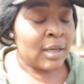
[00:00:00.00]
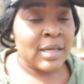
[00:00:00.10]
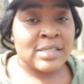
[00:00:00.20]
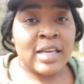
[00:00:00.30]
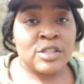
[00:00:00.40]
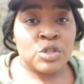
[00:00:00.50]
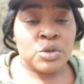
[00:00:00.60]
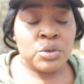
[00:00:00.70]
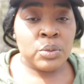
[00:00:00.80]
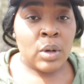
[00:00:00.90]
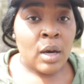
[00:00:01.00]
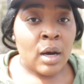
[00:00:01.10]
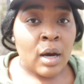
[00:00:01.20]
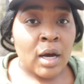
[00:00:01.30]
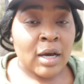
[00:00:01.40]
Let's get to
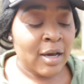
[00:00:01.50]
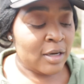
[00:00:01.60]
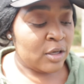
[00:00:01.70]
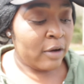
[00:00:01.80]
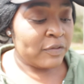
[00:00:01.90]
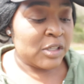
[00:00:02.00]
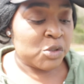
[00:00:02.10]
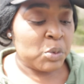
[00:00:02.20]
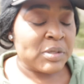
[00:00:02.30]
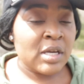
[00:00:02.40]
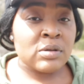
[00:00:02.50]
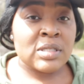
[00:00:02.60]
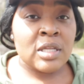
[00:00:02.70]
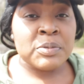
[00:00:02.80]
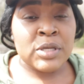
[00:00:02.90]
cutting off these sweet potato
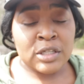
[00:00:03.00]
slips